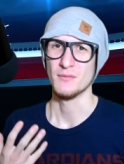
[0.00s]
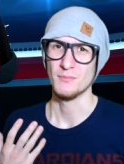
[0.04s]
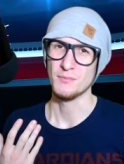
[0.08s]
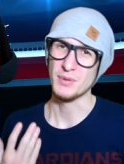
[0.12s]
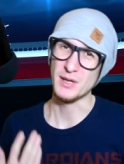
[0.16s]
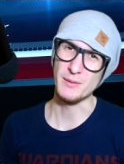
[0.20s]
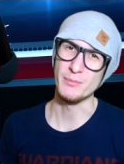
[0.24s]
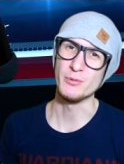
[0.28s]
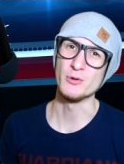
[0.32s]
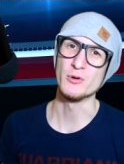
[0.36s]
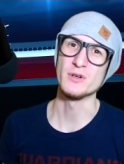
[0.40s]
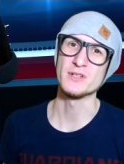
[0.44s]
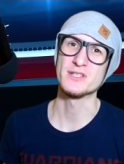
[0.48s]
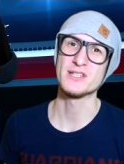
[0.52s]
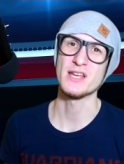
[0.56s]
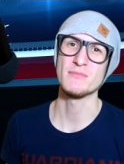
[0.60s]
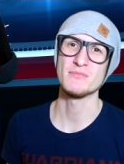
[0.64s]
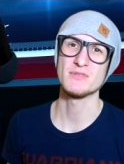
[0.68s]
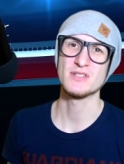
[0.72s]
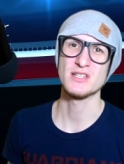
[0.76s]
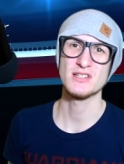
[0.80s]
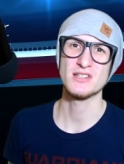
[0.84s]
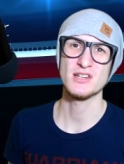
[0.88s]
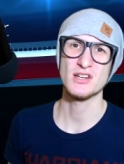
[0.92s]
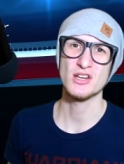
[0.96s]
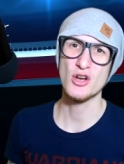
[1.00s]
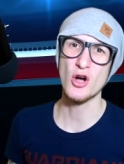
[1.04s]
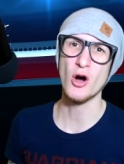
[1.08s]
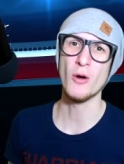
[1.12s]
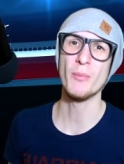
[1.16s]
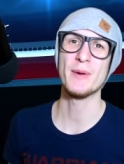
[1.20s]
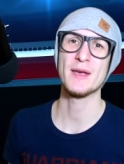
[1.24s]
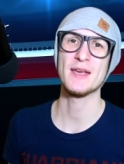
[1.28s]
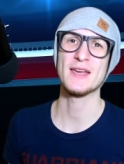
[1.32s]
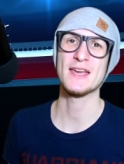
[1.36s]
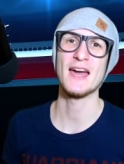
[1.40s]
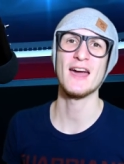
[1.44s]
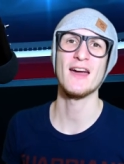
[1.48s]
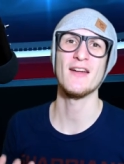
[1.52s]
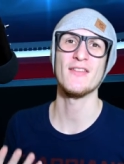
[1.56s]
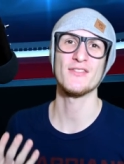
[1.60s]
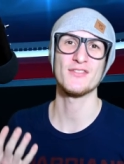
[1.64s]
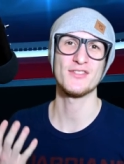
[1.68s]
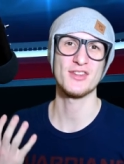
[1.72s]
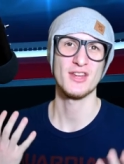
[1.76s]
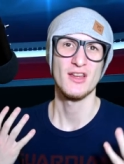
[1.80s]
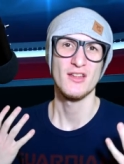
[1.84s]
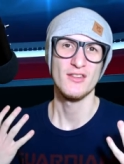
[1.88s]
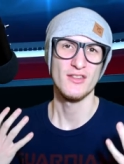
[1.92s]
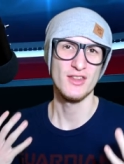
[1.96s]
People attempted to
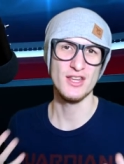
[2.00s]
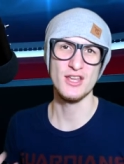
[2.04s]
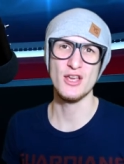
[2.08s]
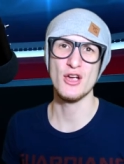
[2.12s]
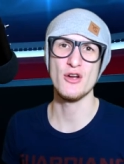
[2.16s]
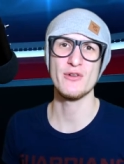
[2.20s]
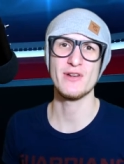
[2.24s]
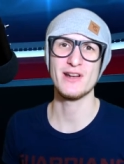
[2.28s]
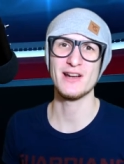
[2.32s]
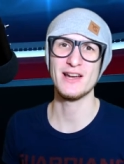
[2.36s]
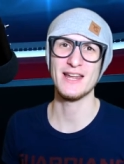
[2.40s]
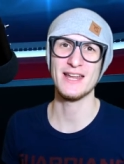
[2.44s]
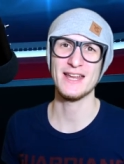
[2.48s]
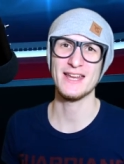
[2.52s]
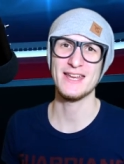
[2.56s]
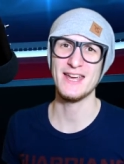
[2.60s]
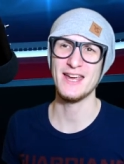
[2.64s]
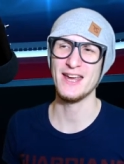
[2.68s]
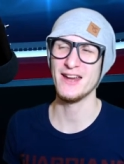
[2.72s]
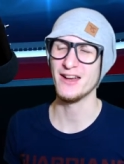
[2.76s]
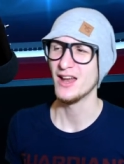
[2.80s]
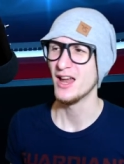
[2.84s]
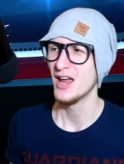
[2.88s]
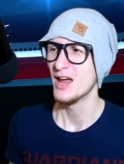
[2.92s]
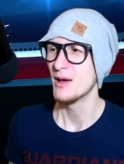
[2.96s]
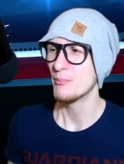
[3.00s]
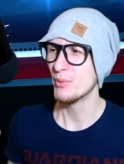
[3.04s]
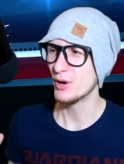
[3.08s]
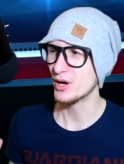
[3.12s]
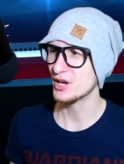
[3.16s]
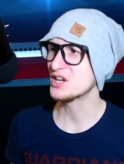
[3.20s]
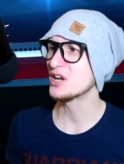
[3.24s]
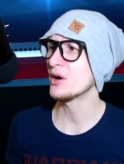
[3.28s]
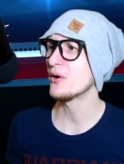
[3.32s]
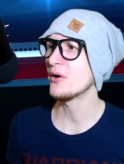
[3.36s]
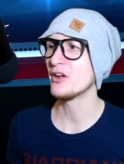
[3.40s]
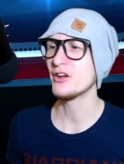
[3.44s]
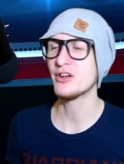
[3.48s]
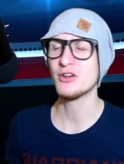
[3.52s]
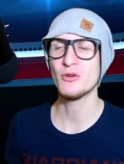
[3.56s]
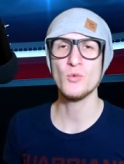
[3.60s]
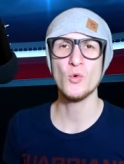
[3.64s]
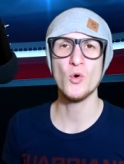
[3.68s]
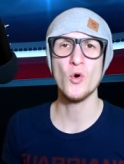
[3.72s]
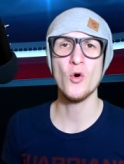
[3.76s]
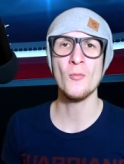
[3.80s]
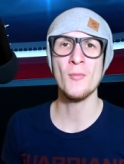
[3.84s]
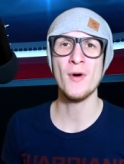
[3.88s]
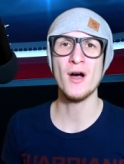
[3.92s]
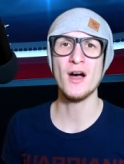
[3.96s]
copycat the yodeling kid by going to
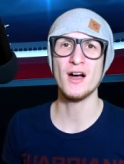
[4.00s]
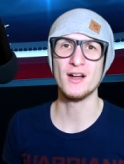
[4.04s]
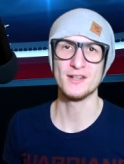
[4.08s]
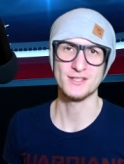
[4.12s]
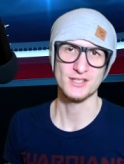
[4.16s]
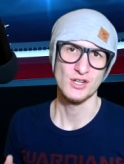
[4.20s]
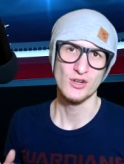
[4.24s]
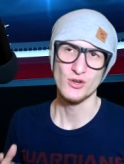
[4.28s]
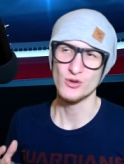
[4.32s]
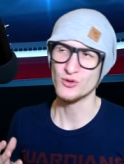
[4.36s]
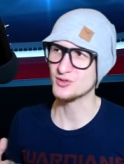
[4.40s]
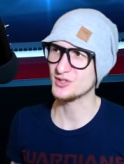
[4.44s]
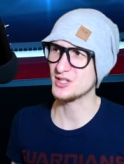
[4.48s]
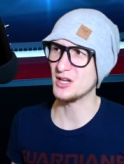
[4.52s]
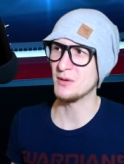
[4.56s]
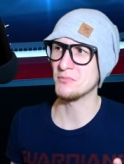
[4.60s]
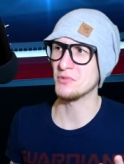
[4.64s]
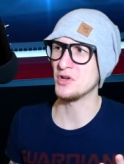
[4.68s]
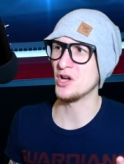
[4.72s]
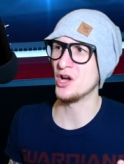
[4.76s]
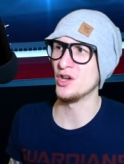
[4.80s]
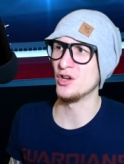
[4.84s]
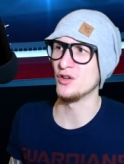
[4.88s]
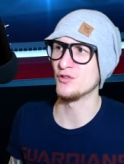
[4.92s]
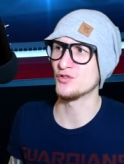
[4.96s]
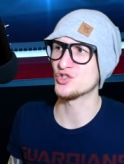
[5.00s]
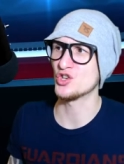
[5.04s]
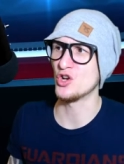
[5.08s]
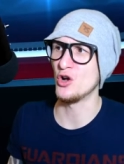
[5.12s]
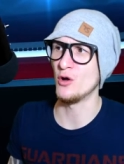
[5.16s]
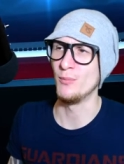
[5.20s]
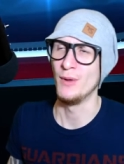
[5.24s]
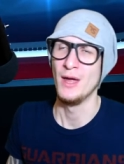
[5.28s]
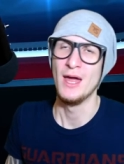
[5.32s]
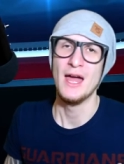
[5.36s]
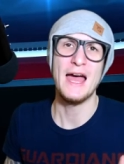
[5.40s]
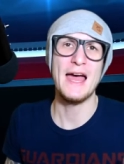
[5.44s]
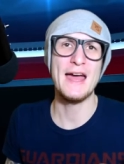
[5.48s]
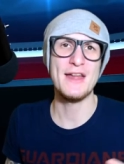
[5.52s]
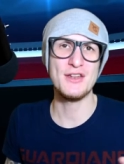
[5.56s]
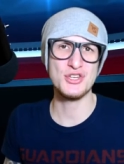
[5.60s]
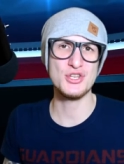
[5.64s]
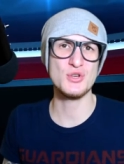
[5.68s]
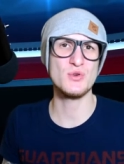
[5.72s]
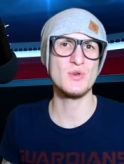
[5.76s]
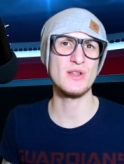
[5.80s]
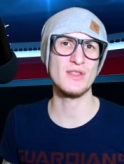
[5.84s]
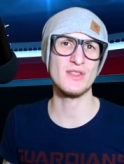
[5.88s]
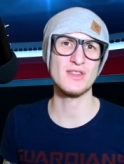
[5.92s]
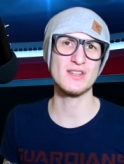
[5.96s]
Walmart or some kind of shop and
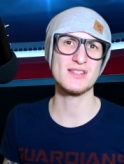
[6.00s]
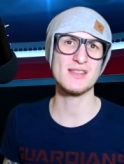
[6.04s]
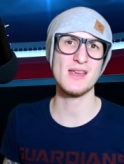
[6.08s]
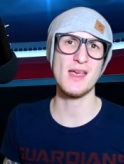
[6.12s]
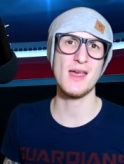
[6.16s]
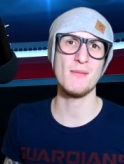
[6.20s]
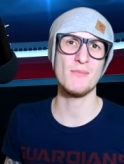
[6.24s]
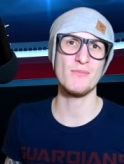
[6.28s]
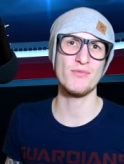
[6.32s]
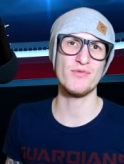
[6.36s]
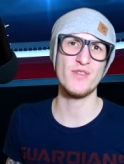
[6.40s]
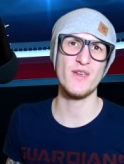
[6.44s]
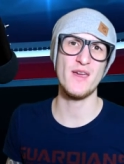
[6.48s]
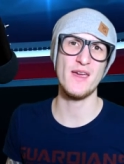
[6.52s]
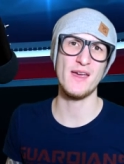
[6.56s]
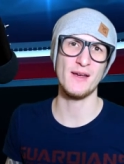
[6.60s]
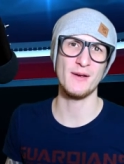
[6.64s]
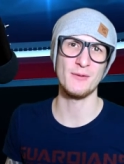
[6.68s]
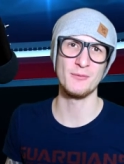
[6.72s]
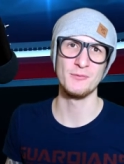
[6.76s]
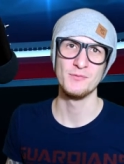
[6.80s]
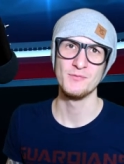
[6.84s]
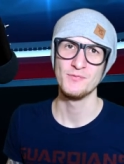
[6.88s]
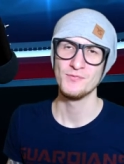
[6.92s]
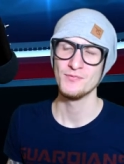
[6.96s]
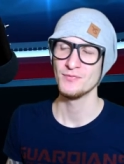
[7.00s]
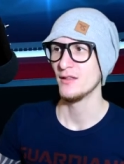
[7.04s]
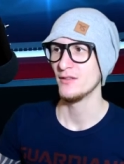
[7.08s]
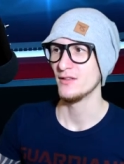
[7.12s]
doing the same thing.